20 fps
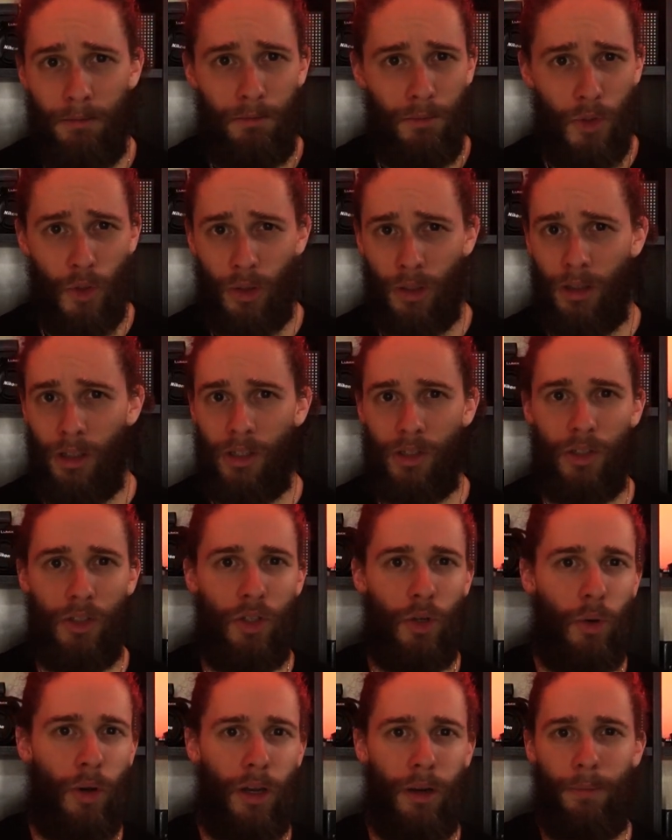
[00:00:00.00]
You can listen
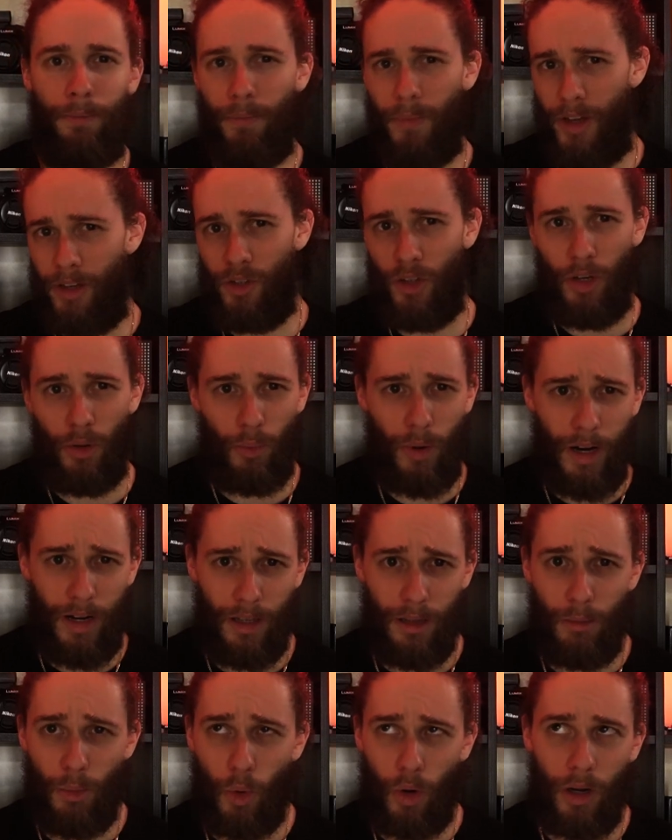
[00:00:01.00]
to it as you get ready
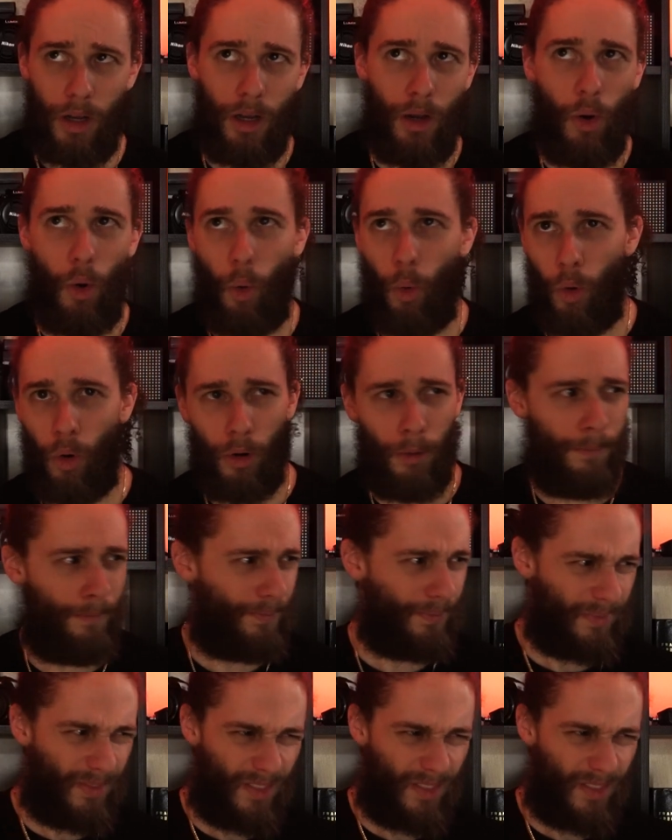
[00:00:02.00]
in the morning or